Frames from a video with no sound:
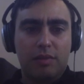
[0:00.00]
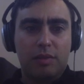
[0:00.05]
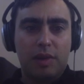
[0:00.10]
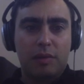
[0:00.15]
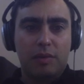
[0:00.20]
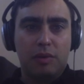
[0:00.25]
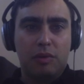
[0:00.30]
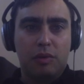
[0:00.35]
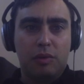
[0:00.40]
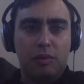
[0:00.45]

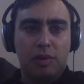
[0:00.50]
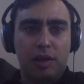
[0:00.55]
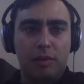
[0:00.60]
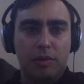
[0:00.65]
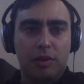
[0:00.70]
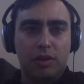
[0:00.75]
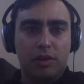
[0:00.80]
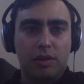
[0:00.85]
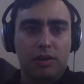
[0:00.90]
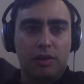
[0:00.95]
maybe we'll be
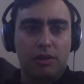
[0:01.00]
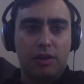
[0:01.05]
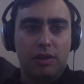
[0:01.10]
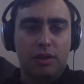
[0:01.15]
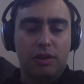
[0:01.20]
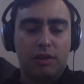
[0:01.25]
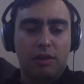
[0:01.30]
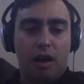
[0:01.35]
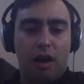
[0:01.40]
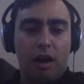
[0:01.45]
able to go to
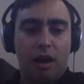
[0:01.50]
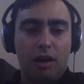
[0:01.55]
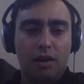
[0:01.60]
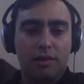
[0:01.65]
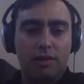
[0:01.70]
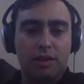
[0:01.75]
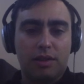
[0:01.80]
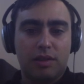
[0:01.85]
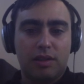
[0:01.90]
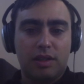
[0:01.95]
the
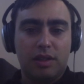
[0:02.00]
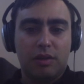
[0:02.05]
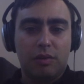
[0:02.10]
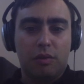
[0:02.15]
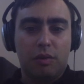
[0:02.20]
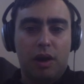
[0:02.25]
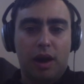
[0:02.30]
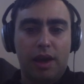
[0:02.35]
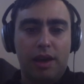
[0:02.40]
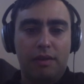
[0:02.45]
logs and see
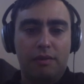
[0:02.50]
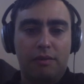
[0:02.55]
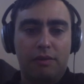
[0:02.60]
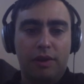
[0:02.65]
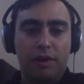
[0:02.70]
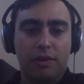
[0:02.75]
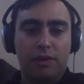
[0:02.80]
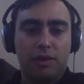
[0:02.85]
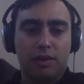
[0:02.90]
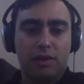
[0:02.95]
why it
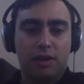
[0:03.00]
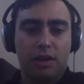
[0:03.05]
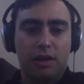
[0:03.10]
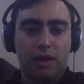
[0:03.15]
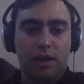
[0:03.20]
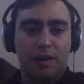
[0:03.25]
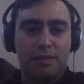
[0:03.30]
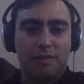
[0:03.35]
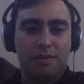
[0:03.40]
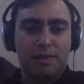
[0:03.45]
failed to start
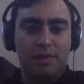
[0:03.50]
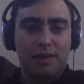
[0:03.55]
up.